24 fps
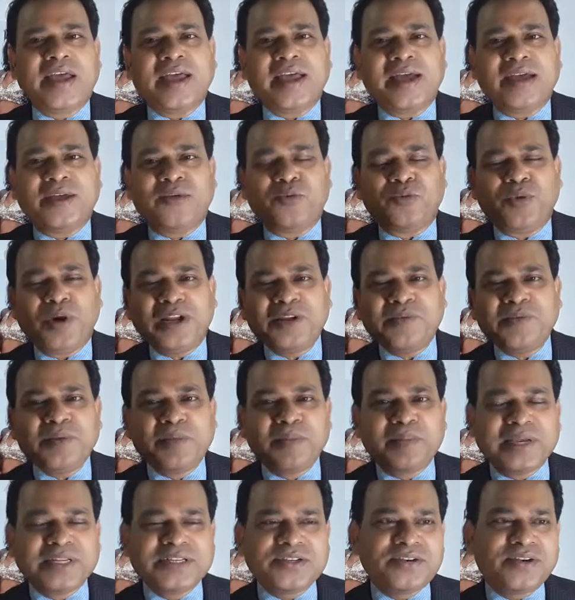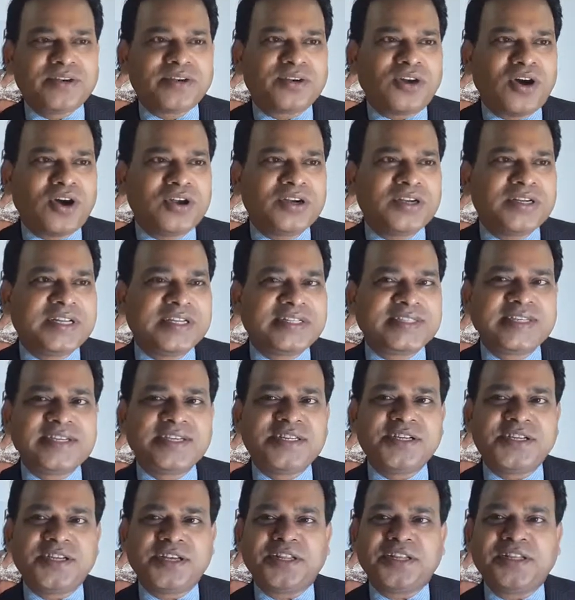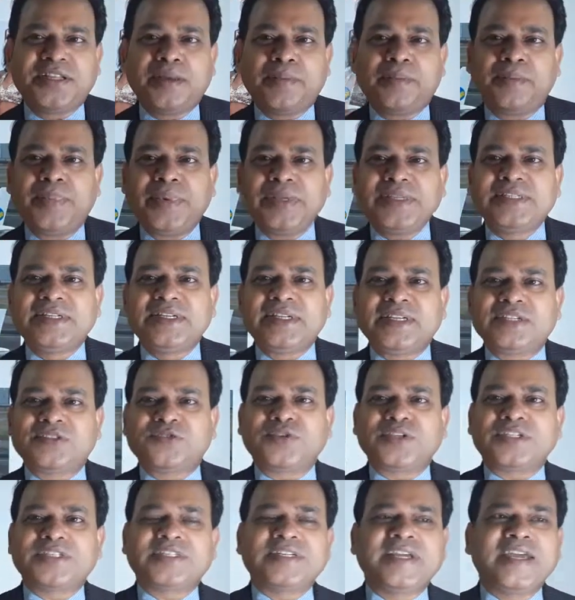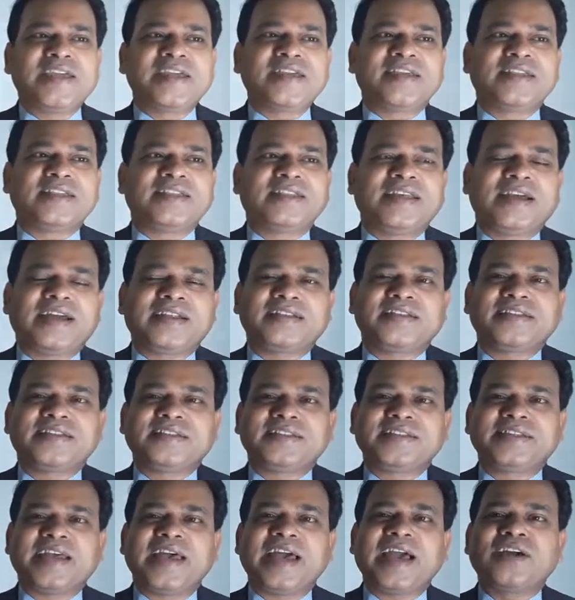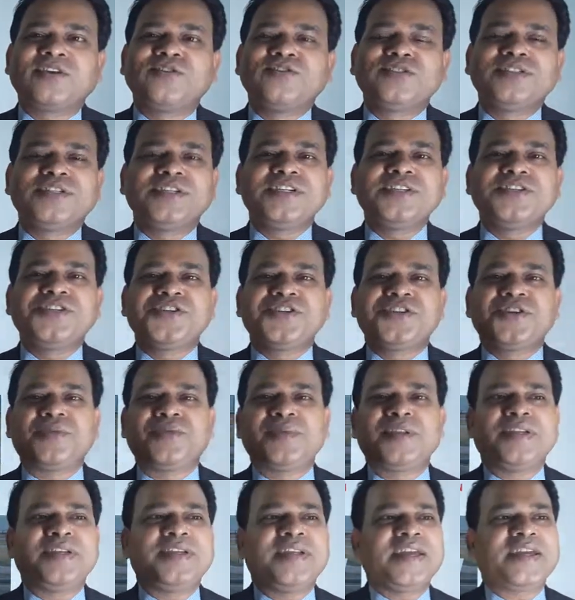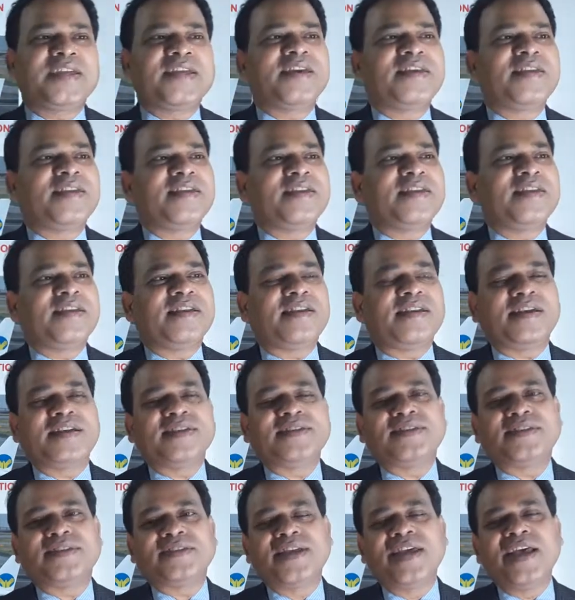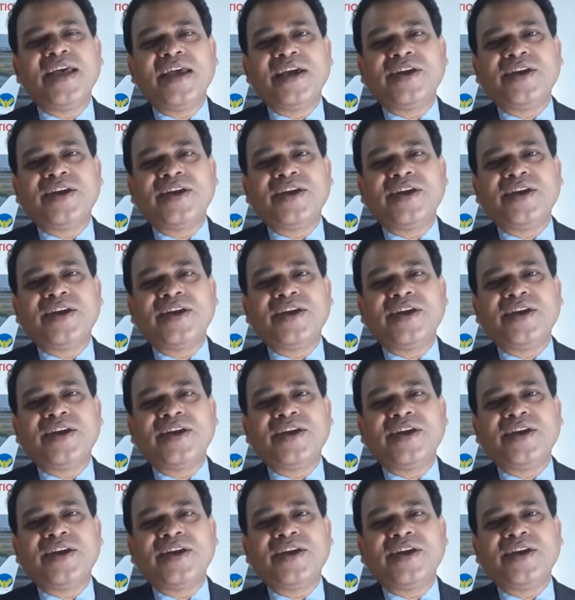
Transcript: And one of the major wrong decision in the business was taken that this acquisition of the Deccan Airlines.